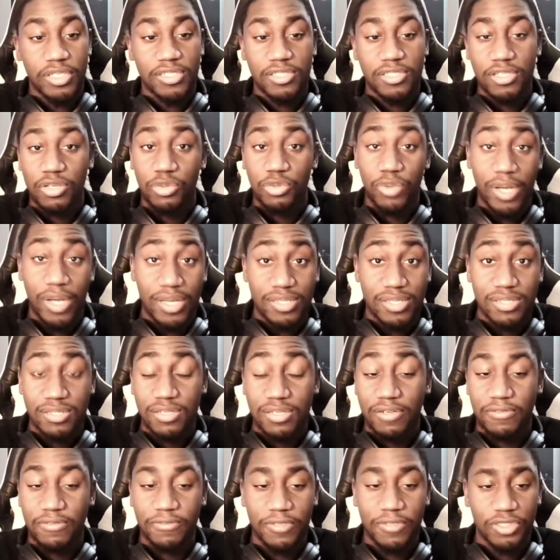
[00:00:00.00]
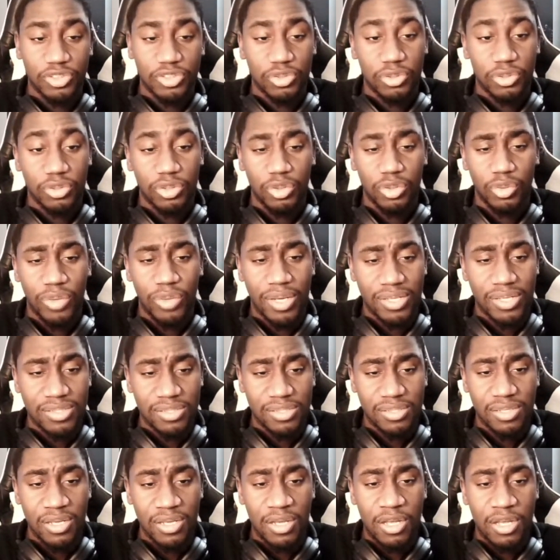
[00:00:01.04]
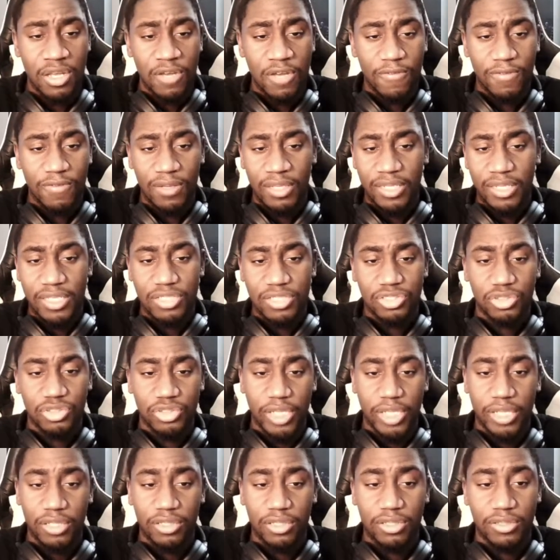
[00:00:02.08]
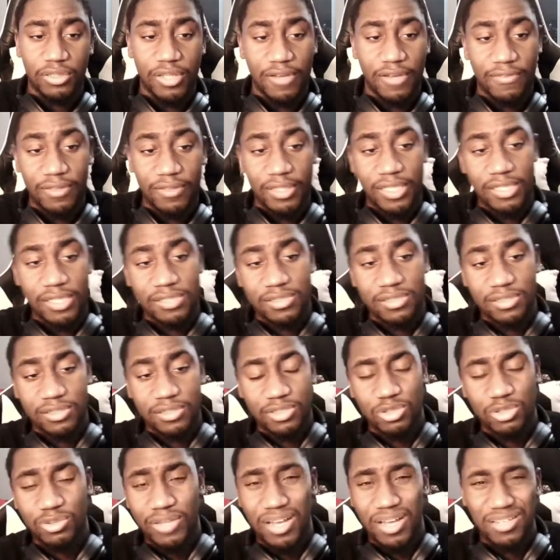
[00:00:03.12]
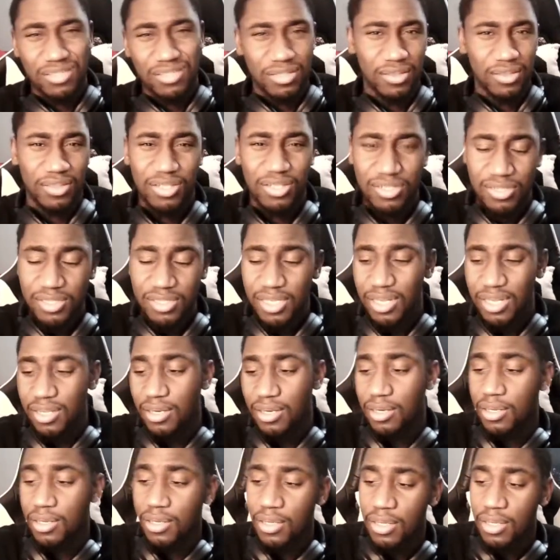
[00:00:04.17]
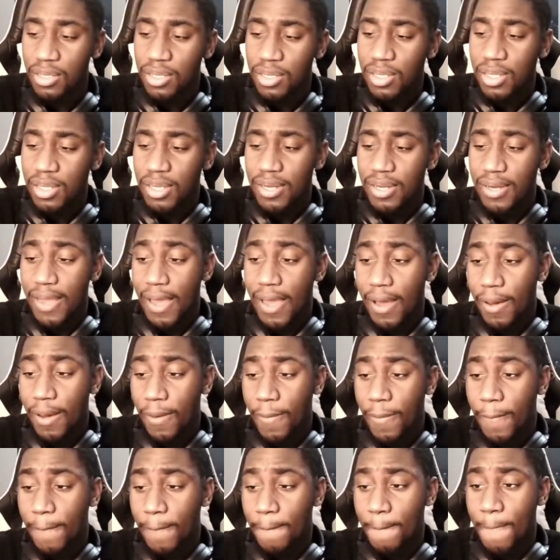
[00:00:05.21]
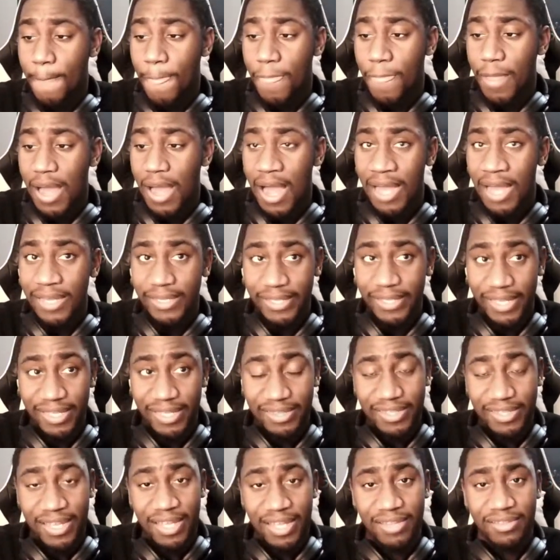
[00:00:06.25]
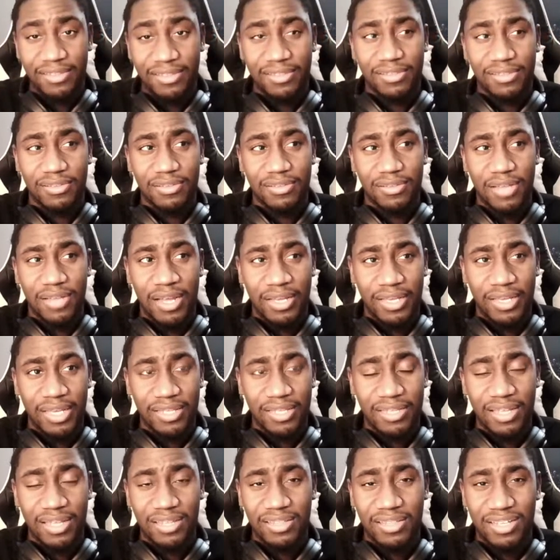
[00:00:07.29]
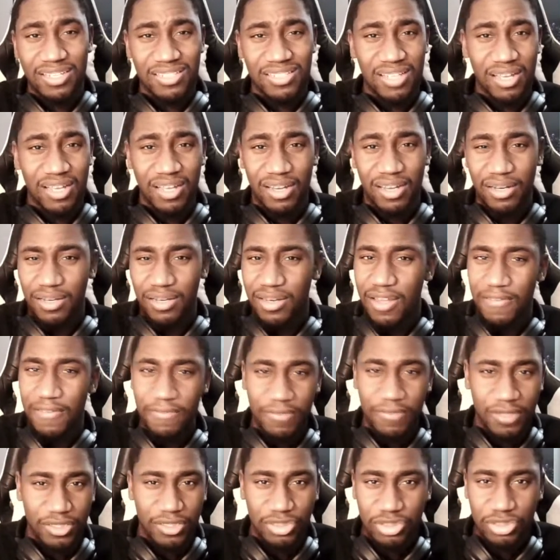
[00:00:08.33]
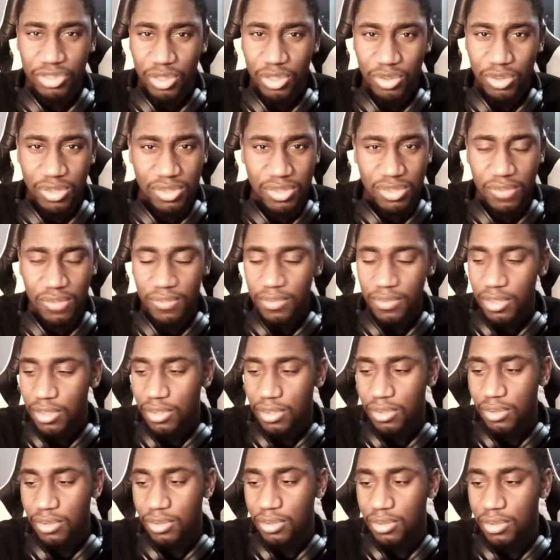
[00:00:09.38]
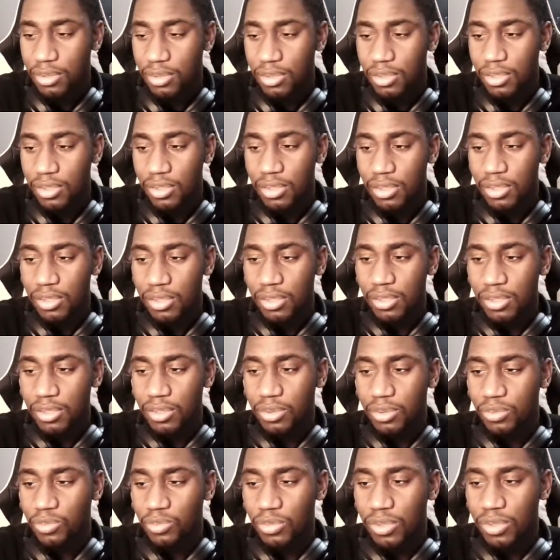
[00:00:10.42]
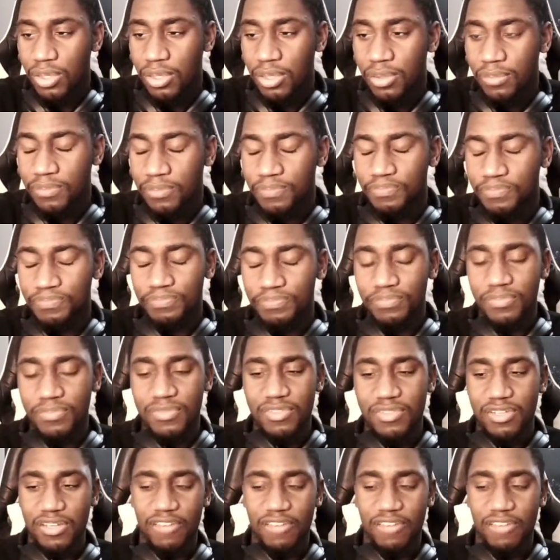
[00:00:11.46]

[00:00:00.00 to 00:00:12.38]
to the West, official US release trailer that released in 2013. Now, I get that, I get that there's like a Netflix show or something, um, a